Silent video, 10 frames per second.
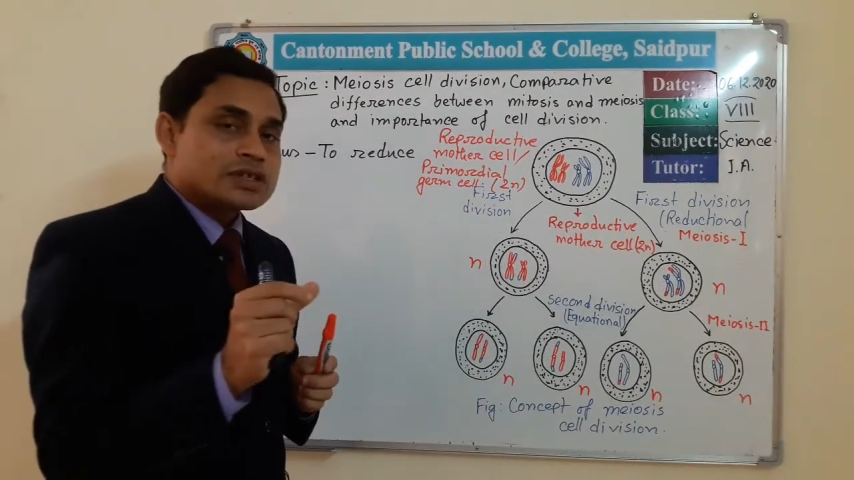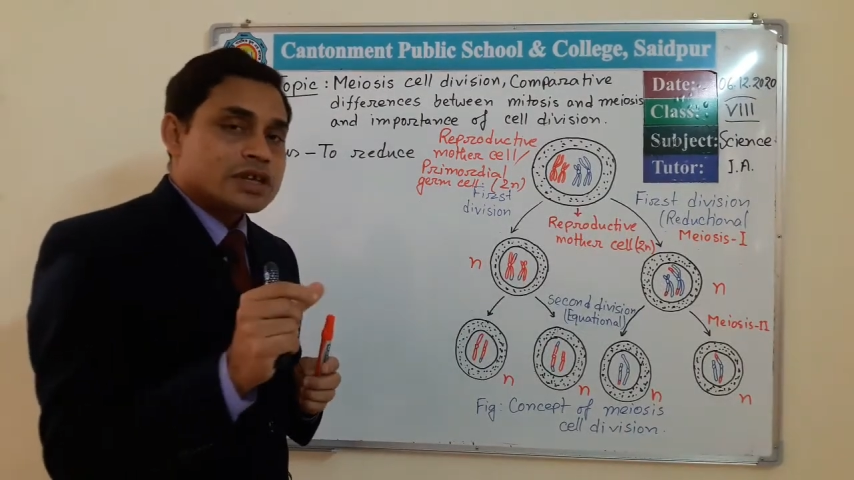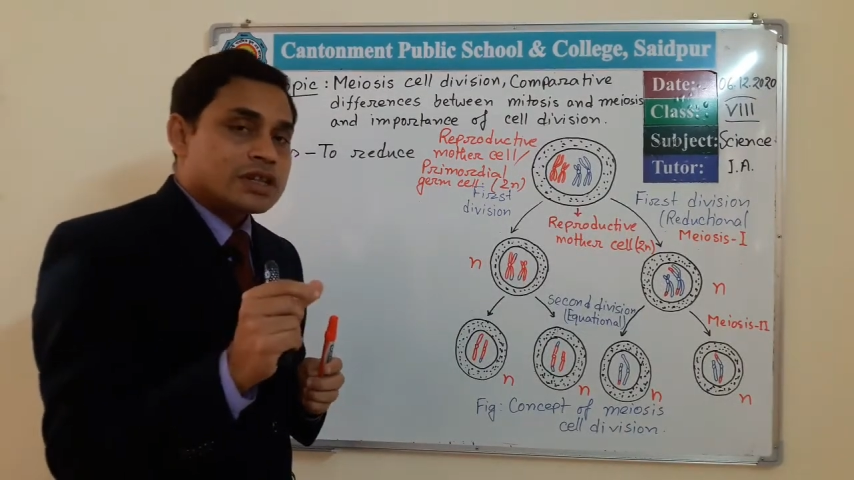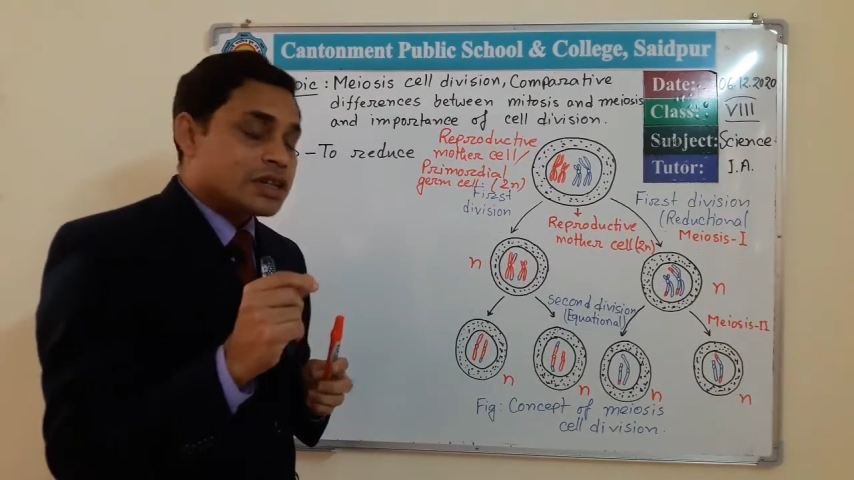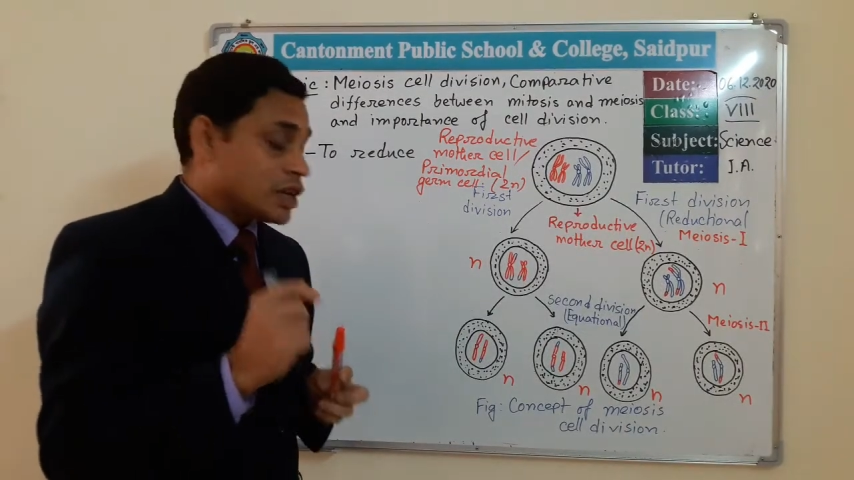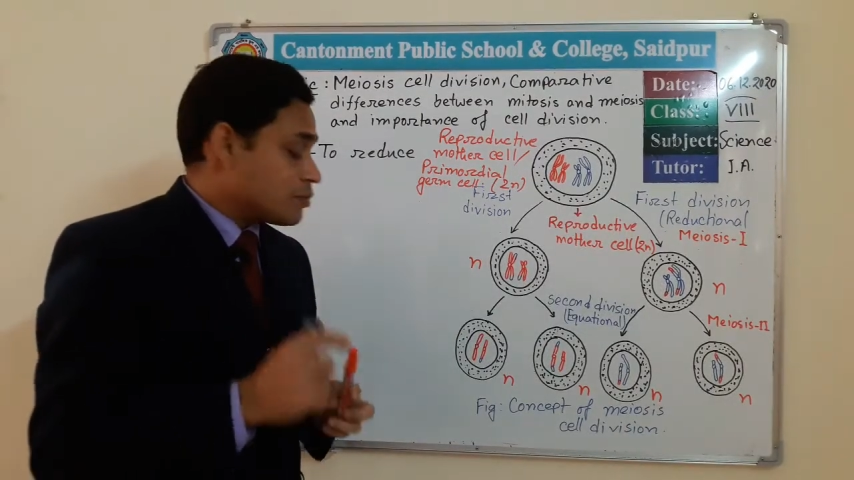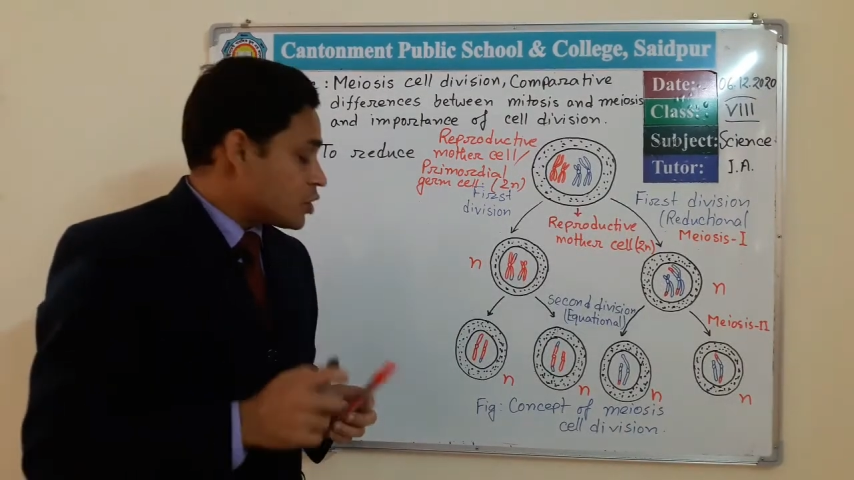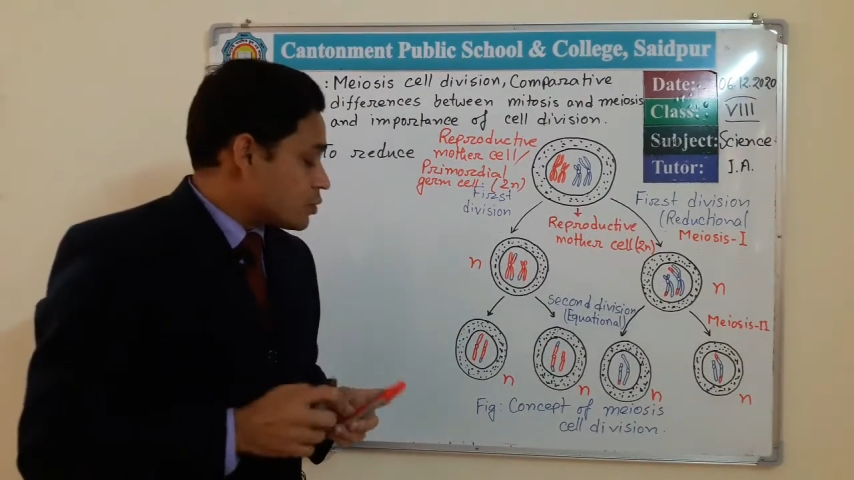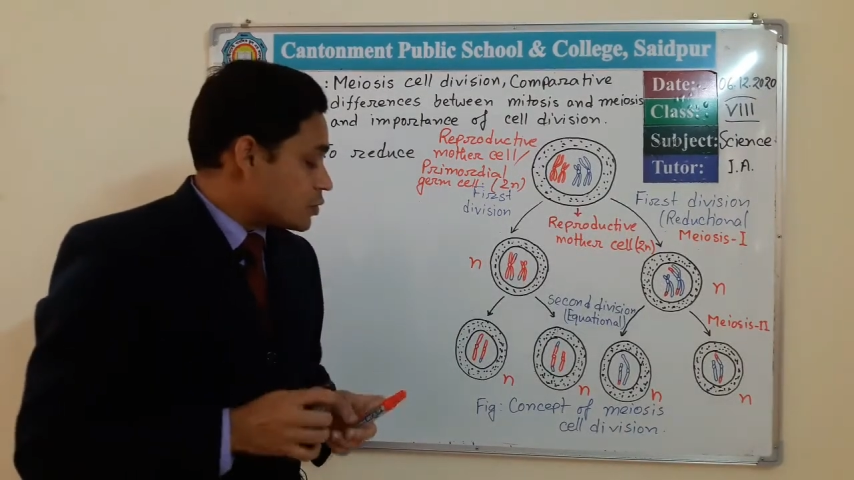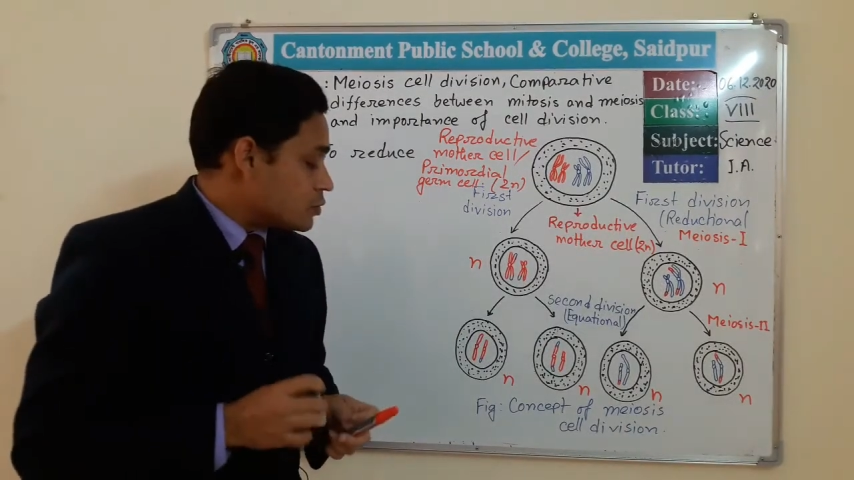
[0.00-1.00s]
cell the
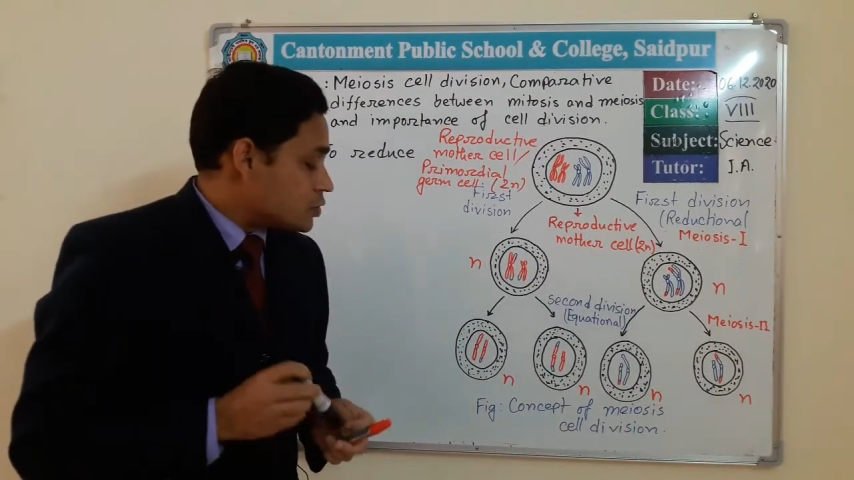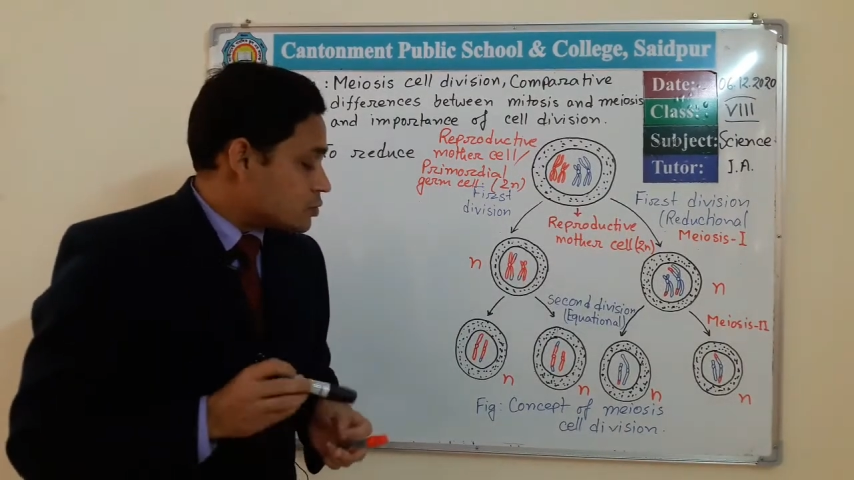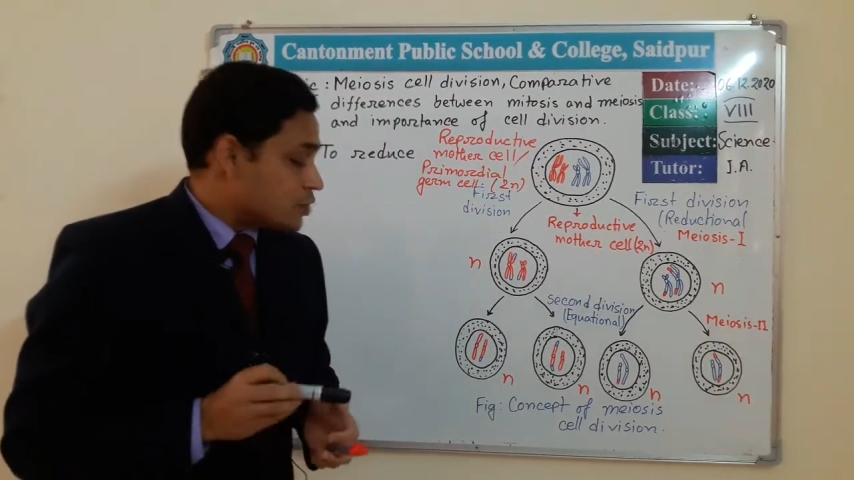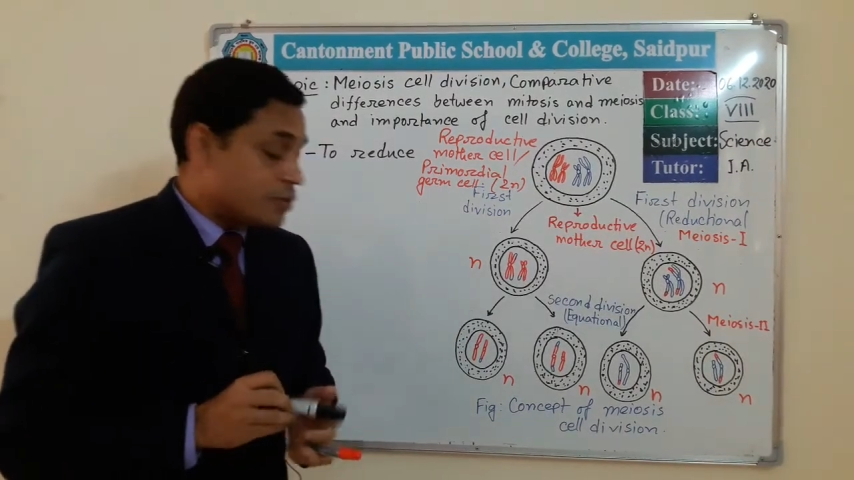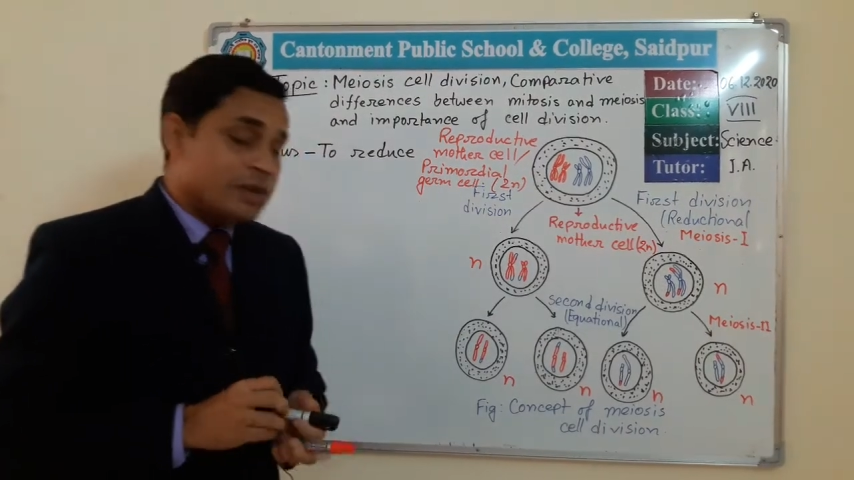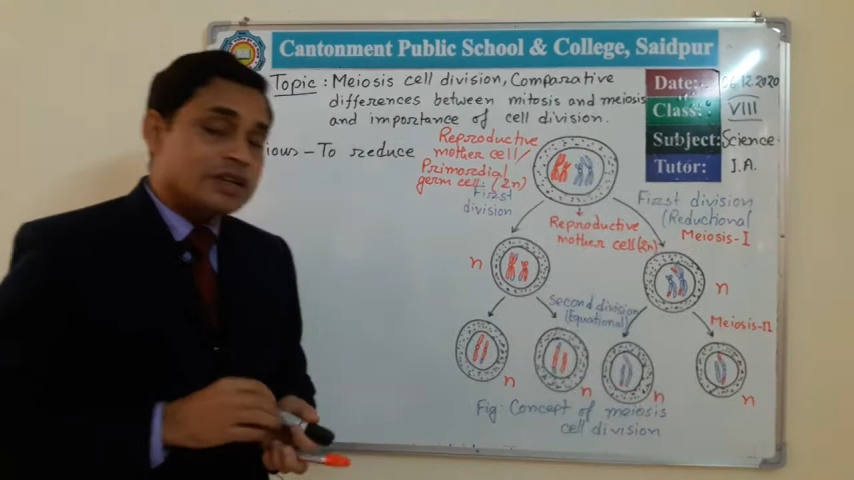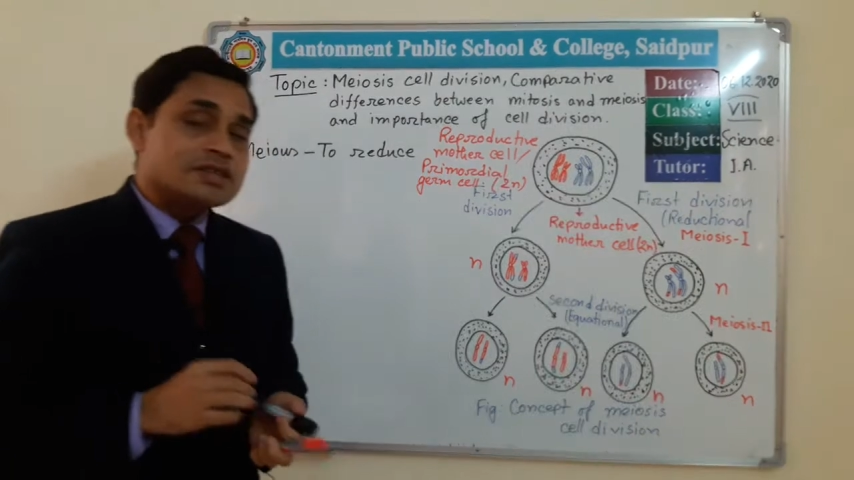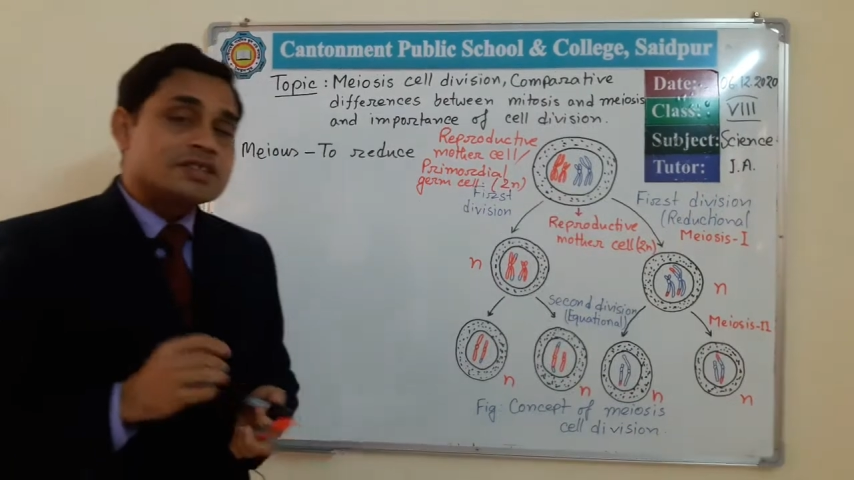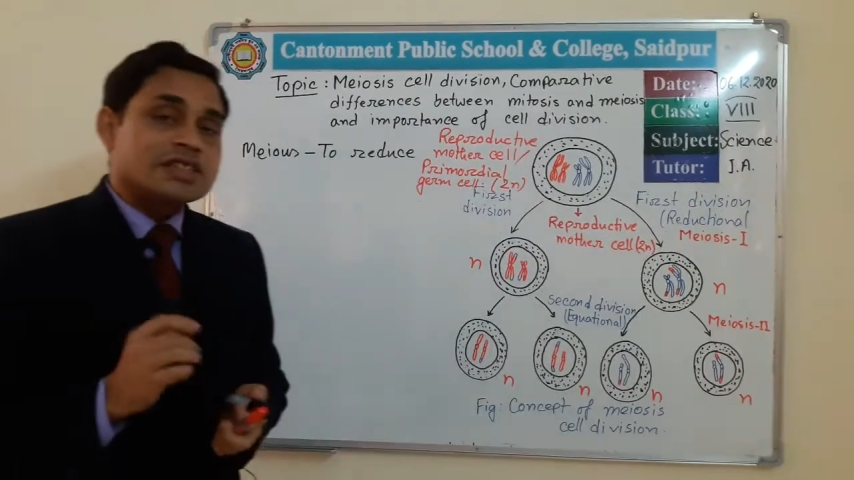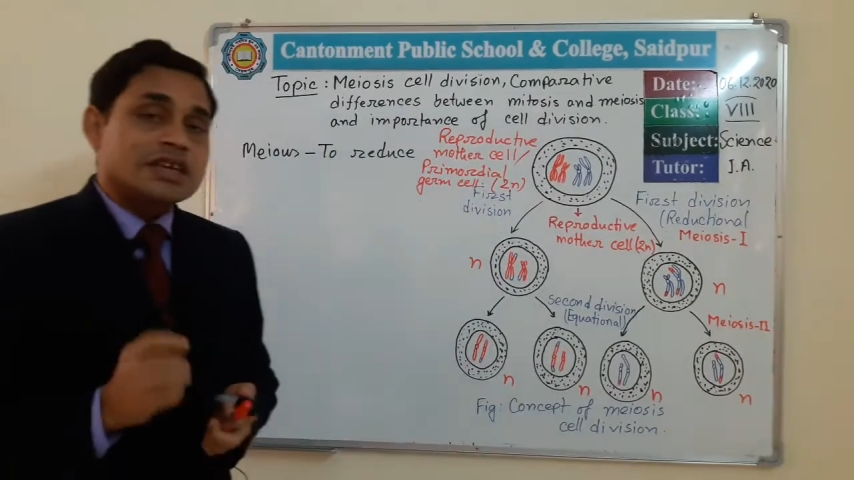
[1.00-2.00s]
number of chromosome
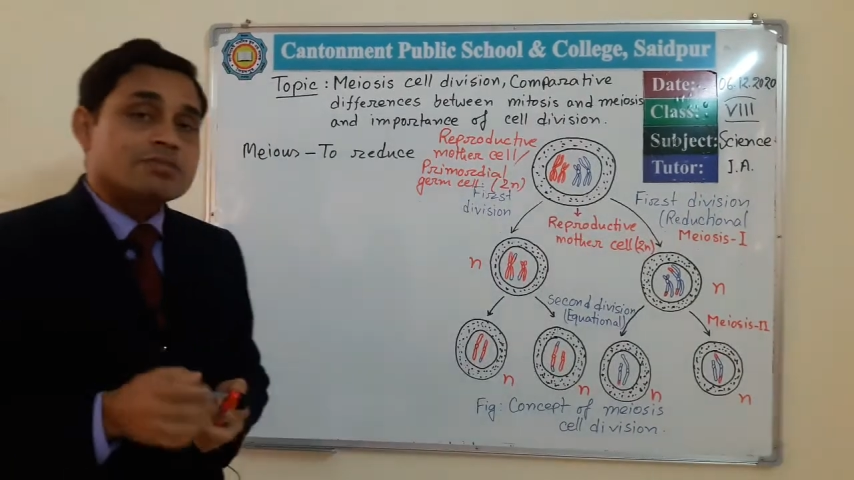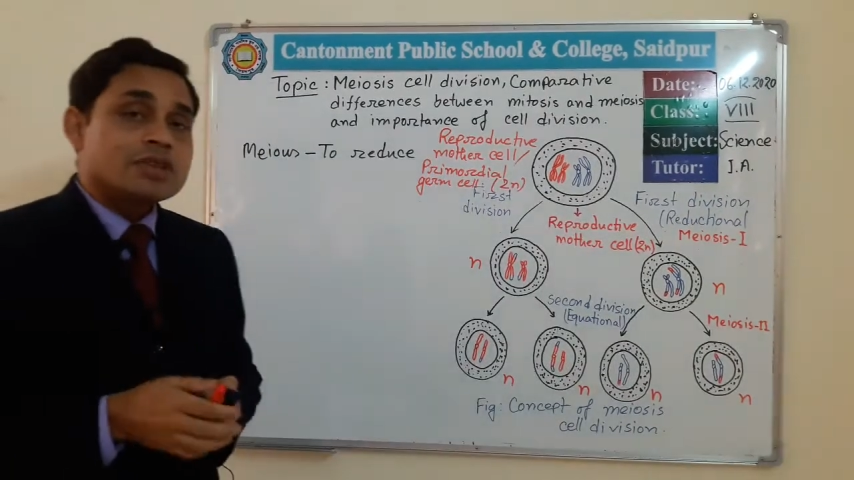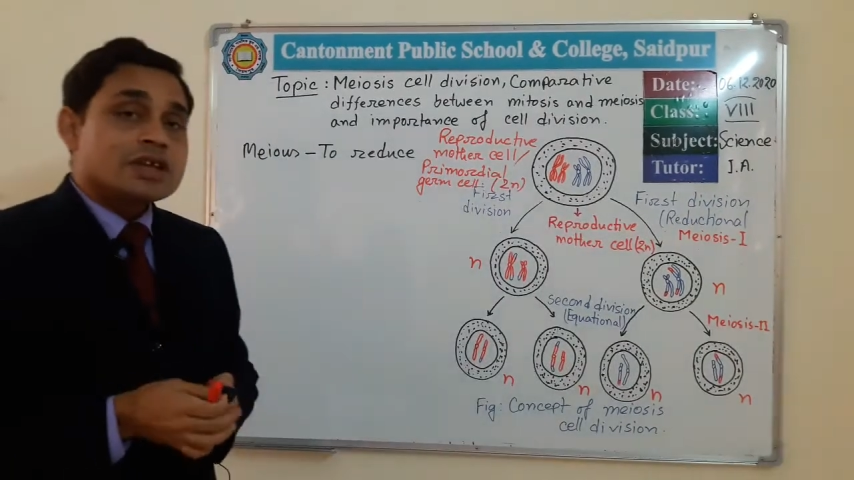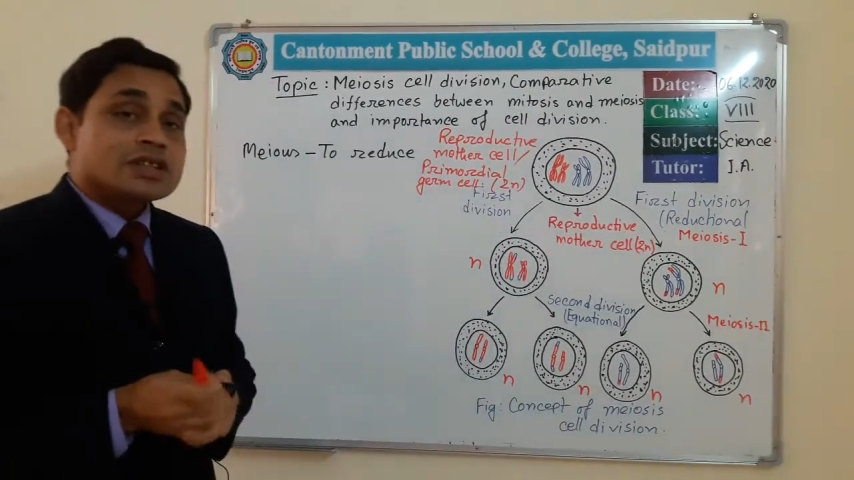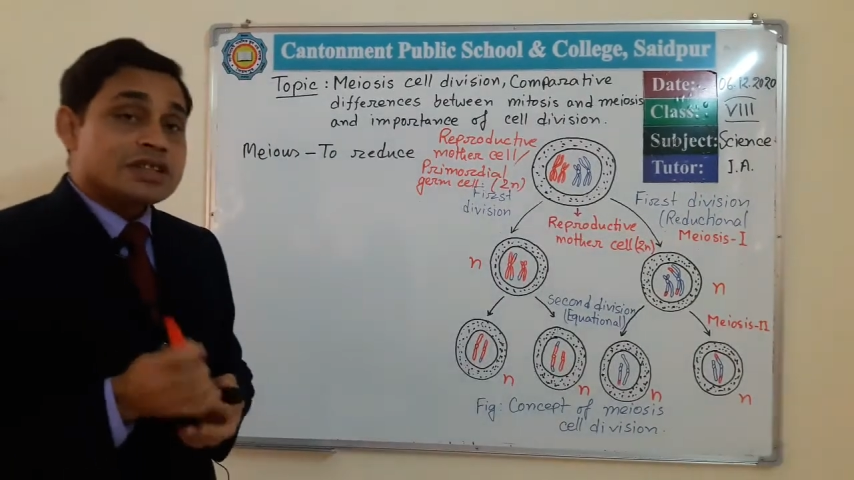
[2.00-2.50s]
remains same.